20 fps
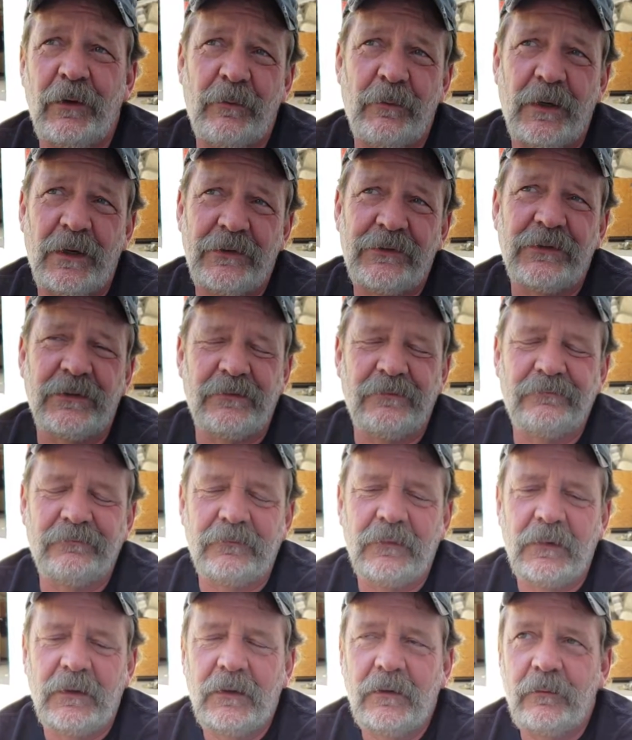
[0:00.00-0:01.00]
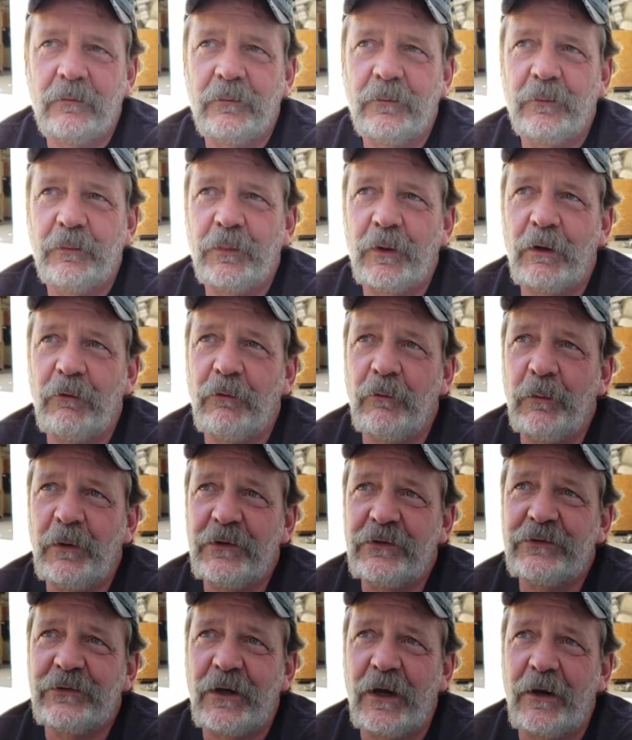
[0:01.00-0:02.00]
of months and probably
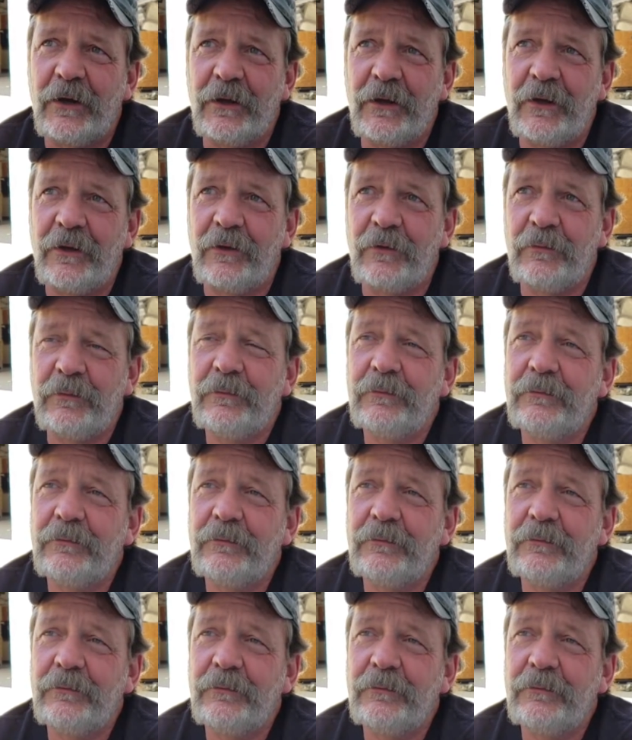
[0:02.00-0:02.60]
start another.